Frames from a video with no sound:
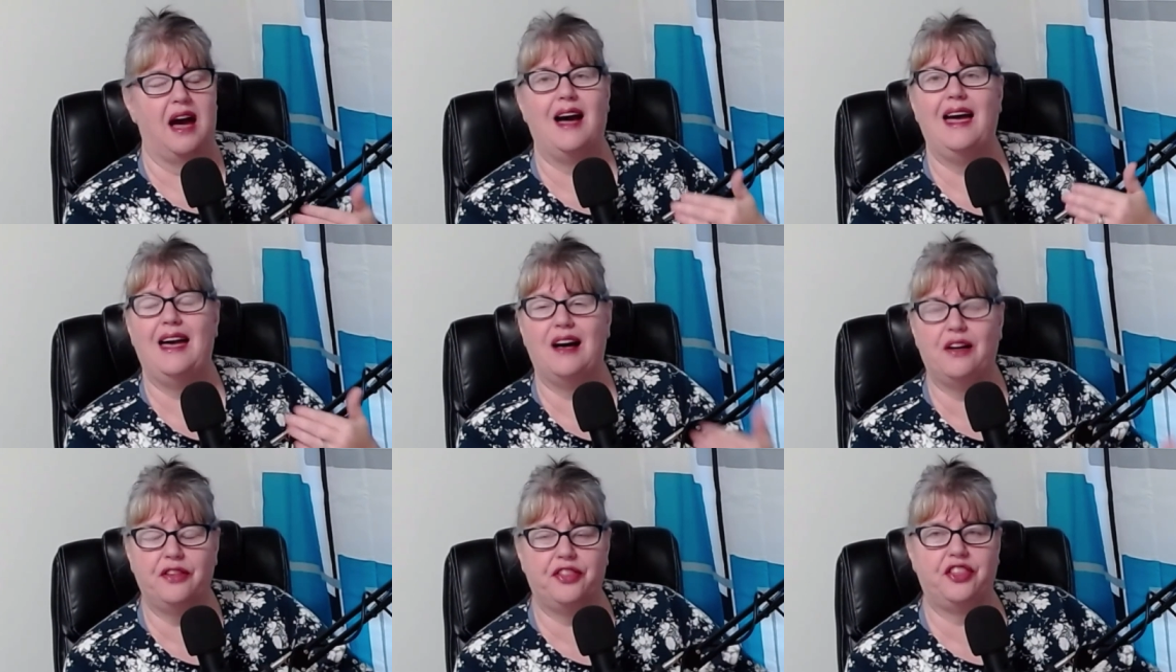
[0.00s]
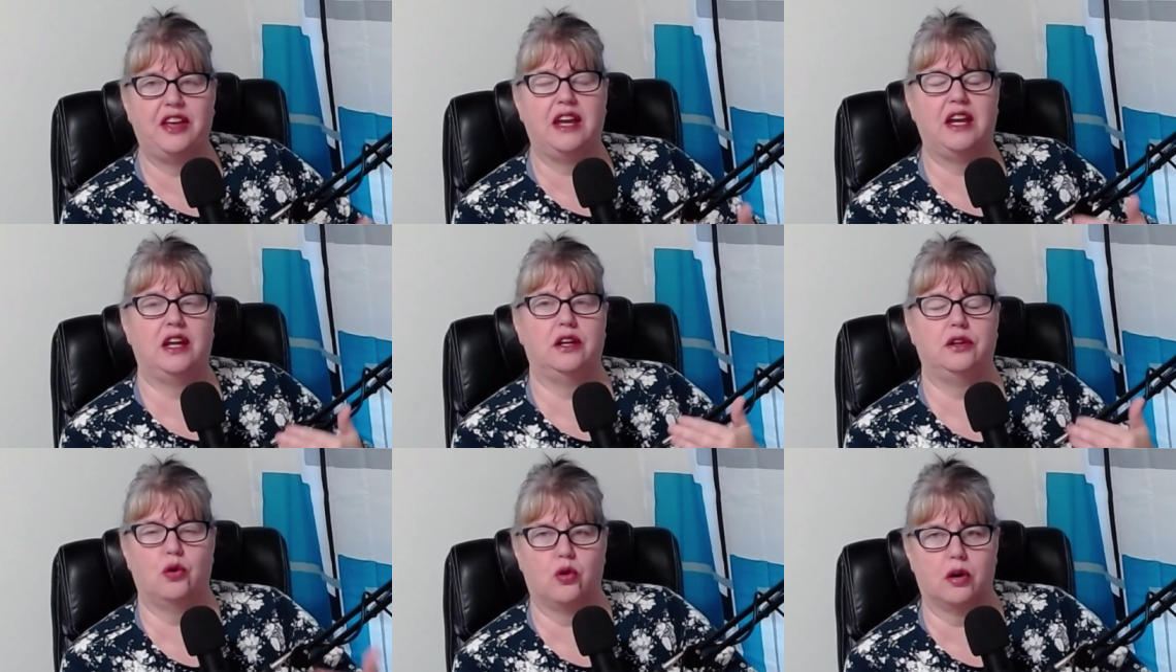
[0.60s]
a
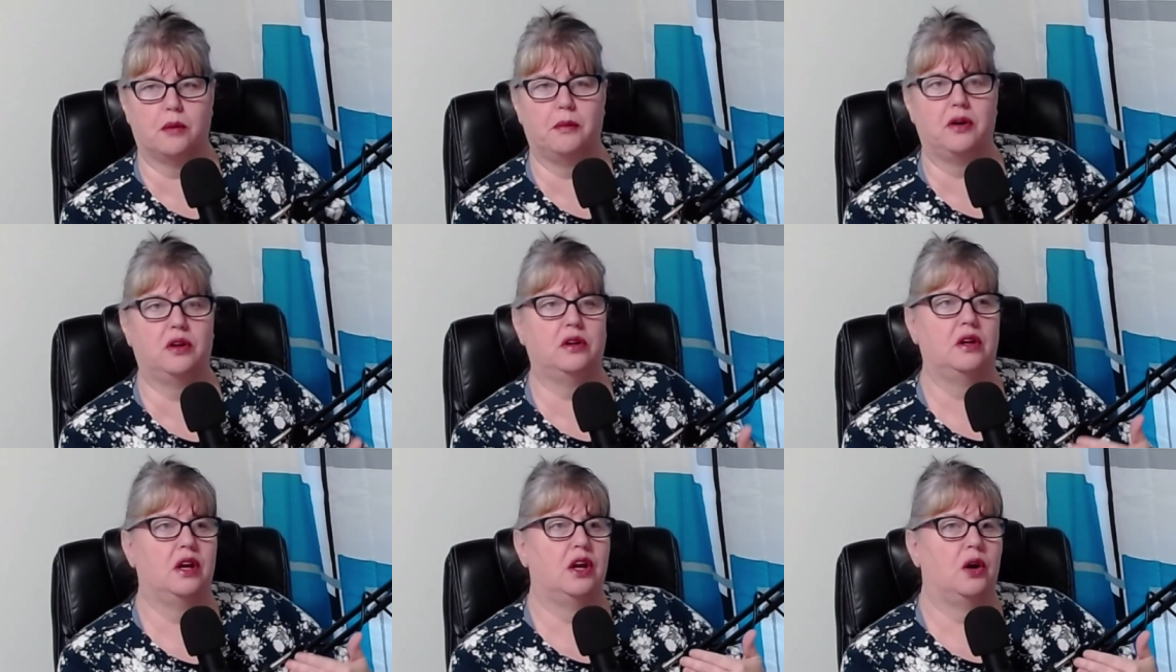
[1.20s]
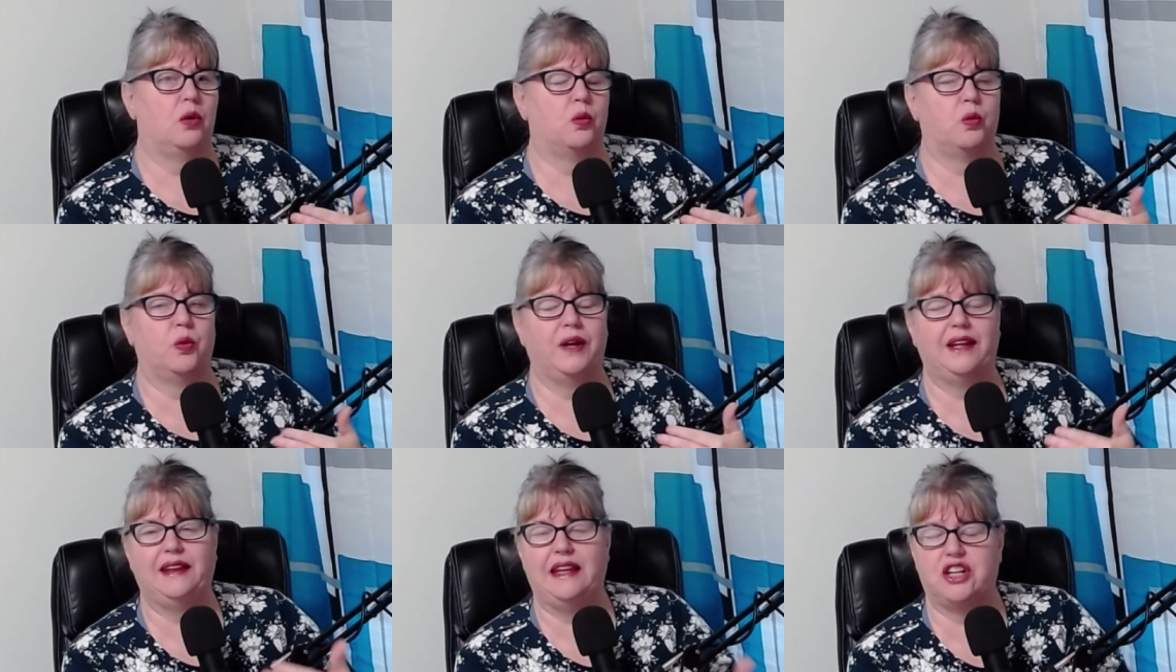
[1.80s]
healthy, normal,
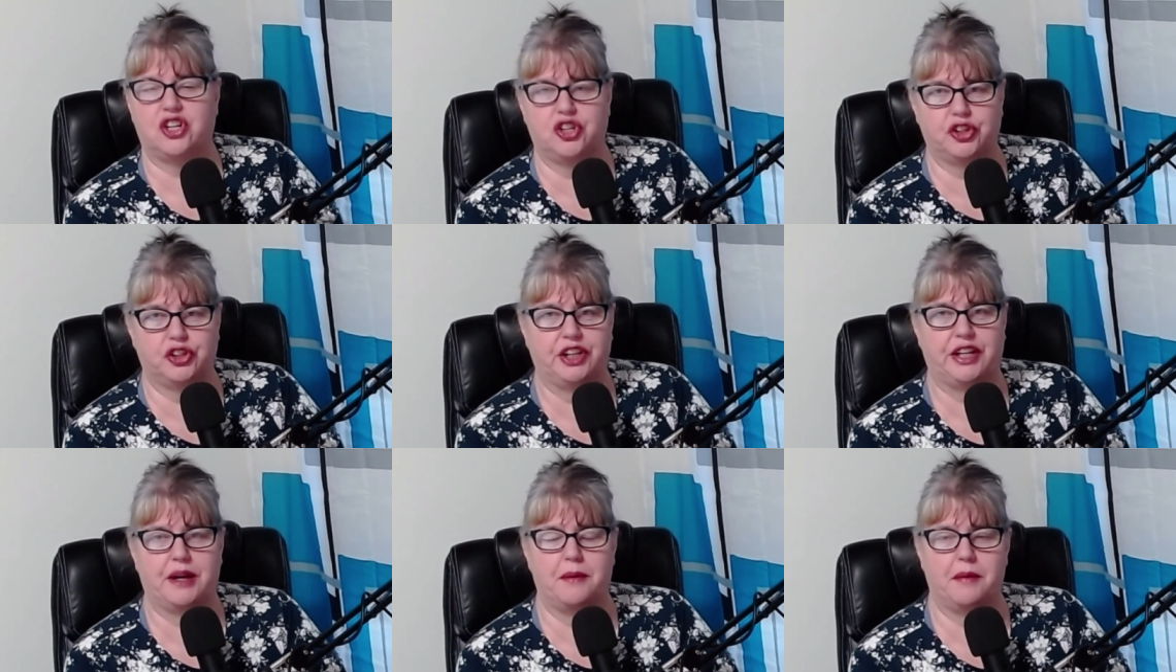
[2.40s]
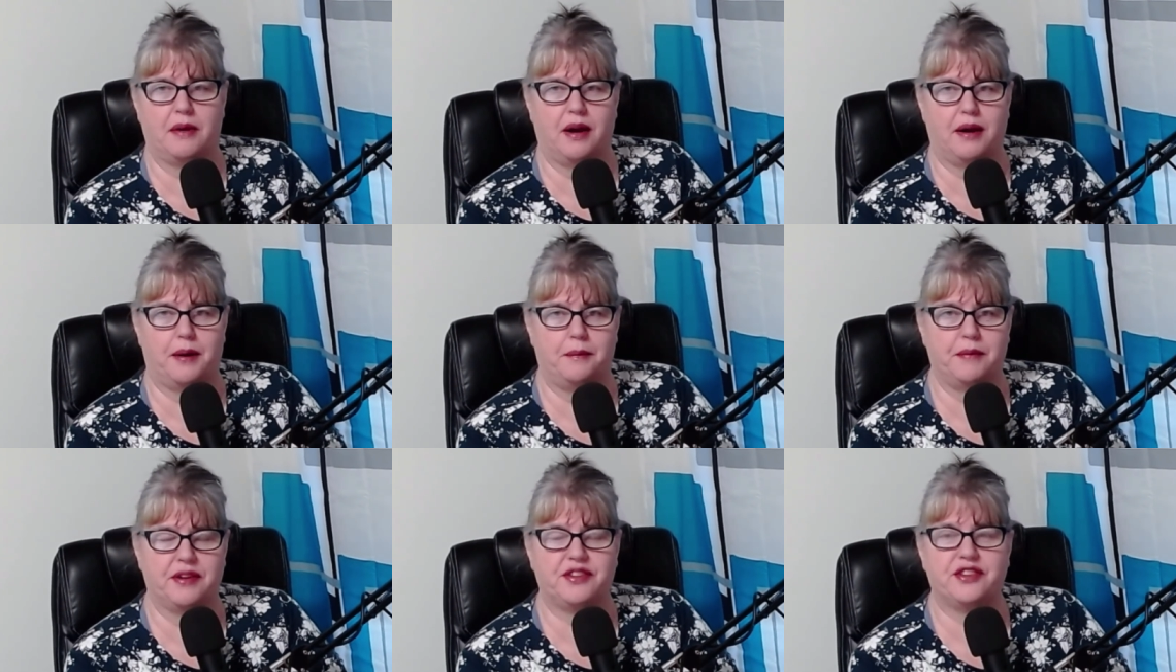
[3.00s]
really good,
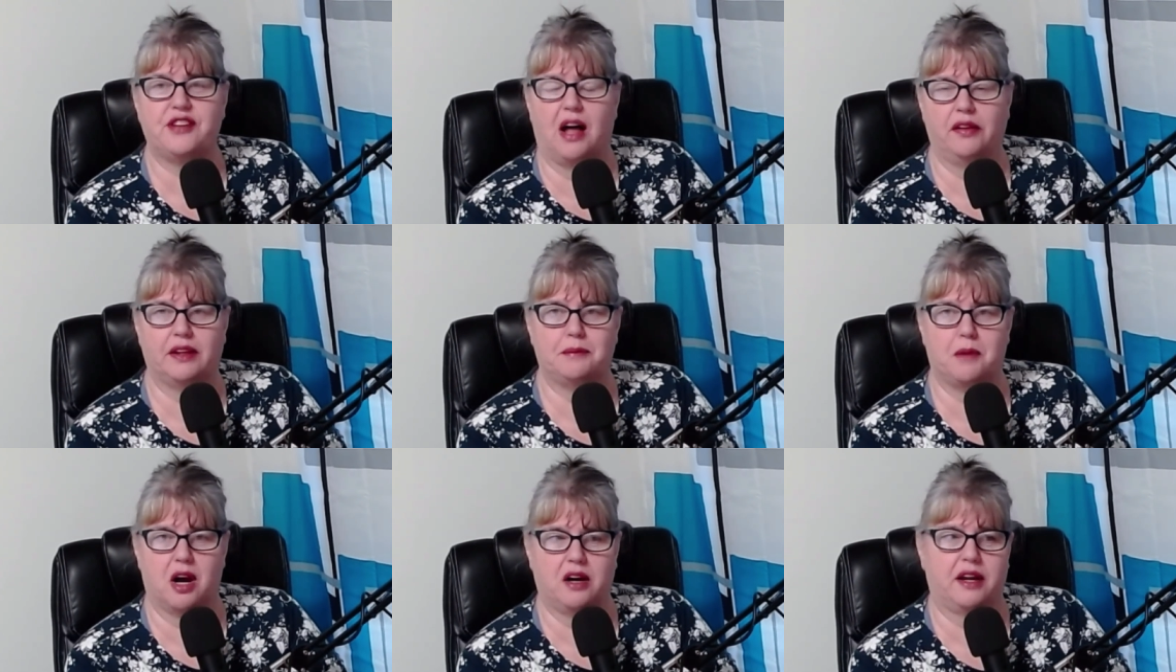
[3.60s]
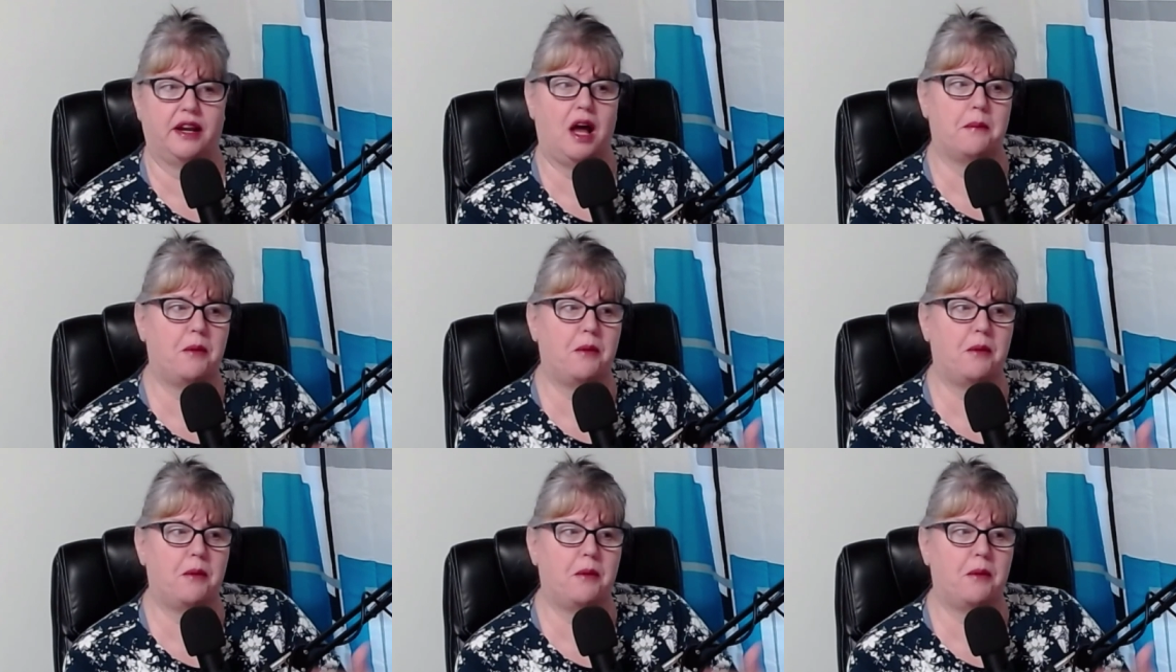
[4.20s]
um, solid market.